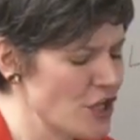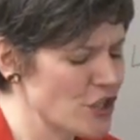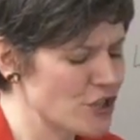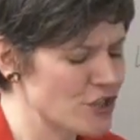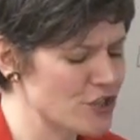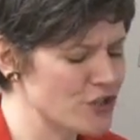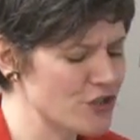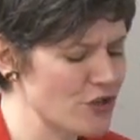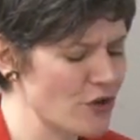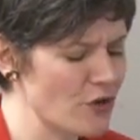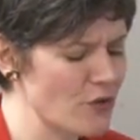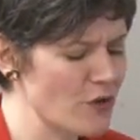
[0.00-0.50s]

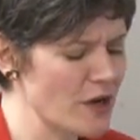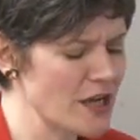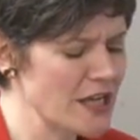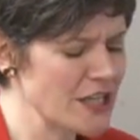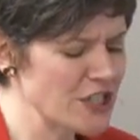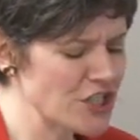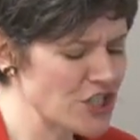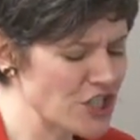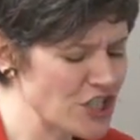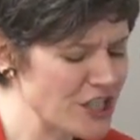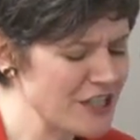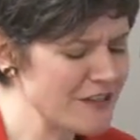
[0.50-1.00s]
So
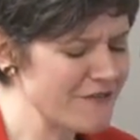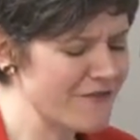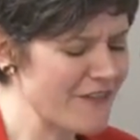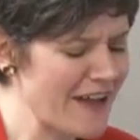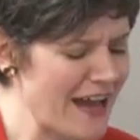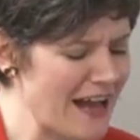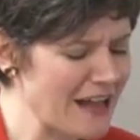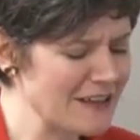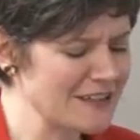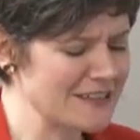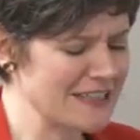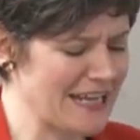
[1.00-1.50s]
Chief
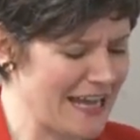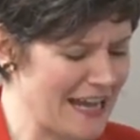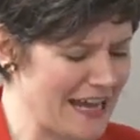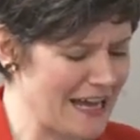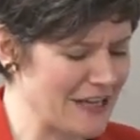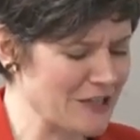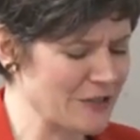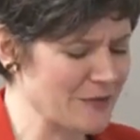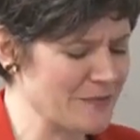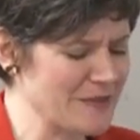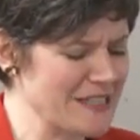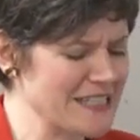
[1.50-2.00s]
Allan
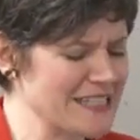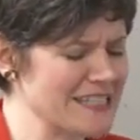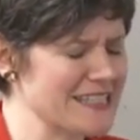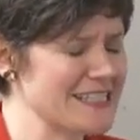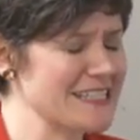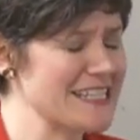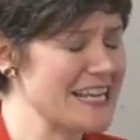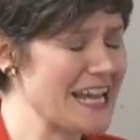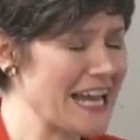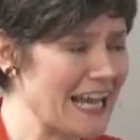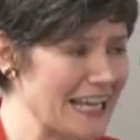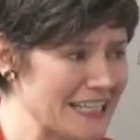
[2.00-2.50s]
Adam is
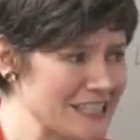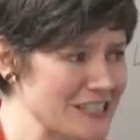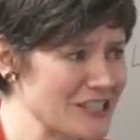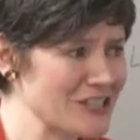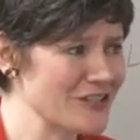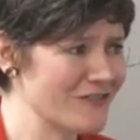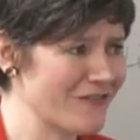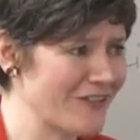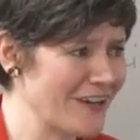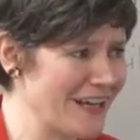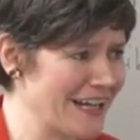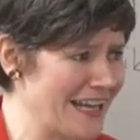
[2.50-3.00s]

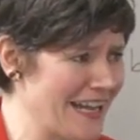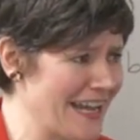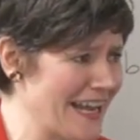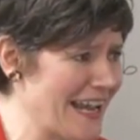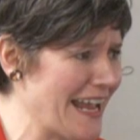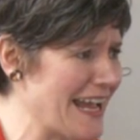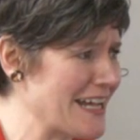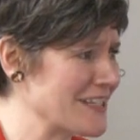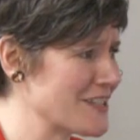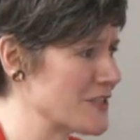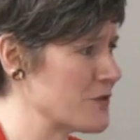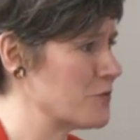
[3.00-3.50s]
testifying
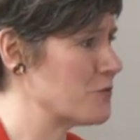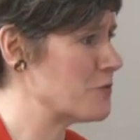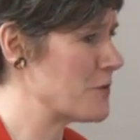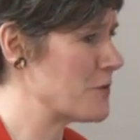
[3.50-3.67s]
as a